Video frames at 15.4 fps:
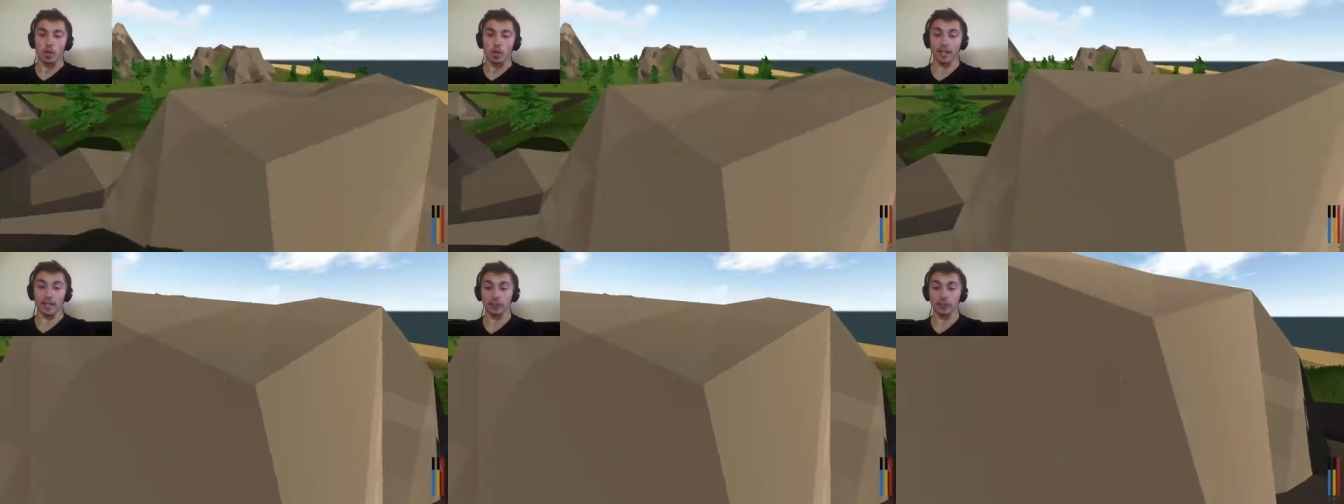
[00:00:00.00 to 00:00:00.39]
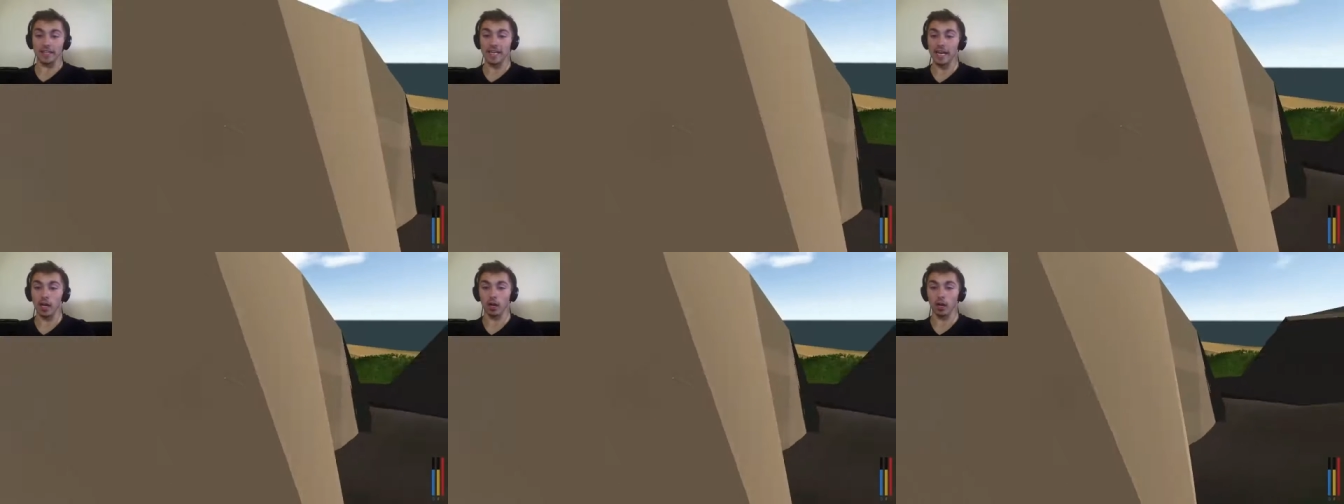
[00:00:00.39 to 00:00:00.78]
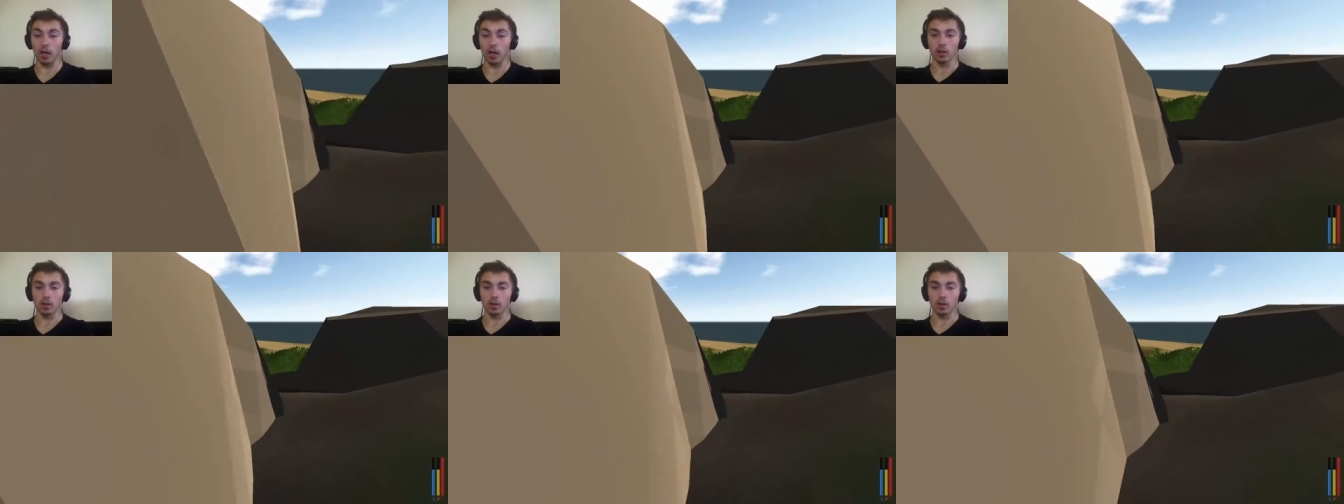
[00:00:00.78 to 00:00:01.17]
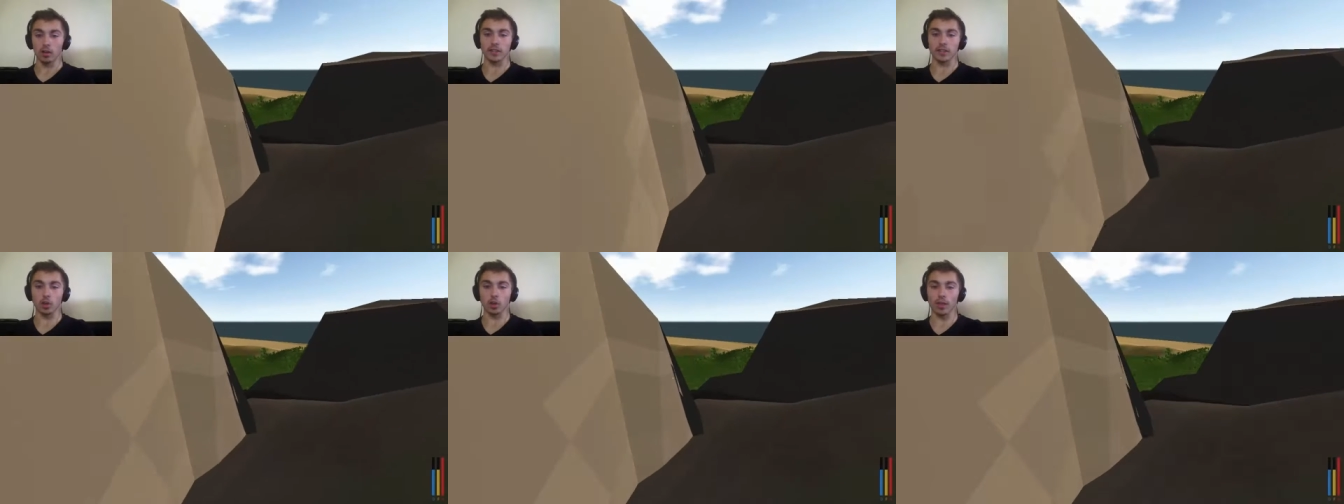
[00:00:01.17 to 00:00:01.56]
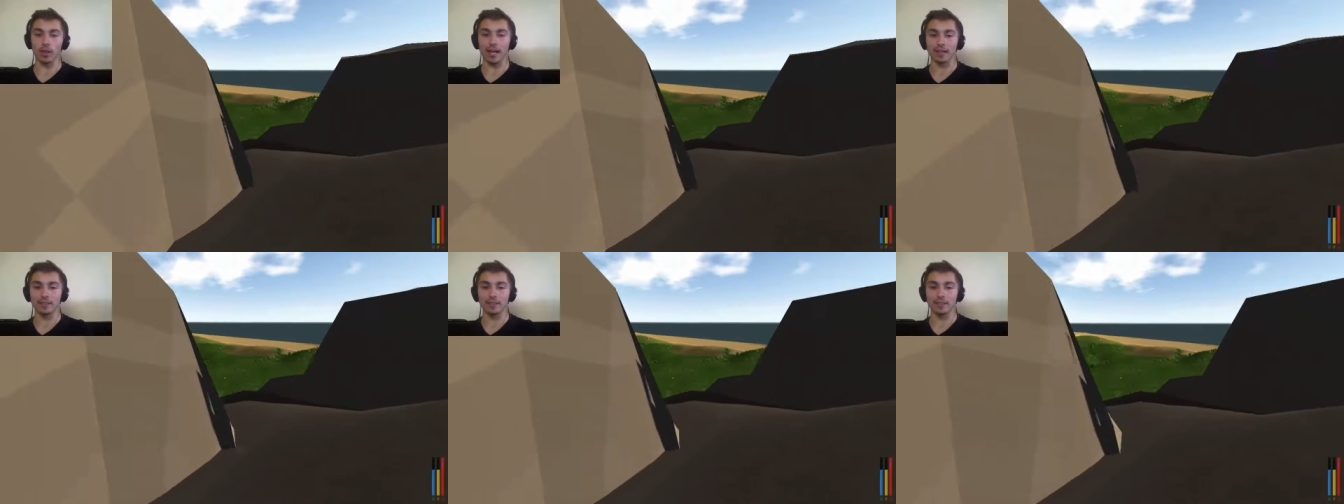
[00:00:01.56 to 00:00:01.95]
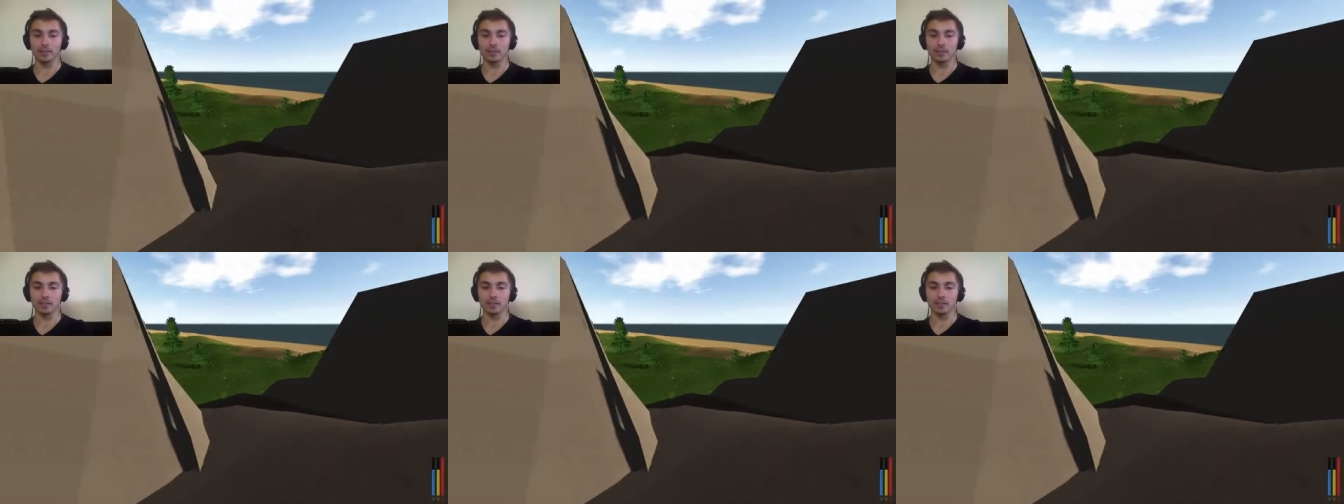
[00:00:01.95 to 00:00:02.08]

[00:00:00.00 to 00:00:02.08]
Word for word: Better a deer! I saw that.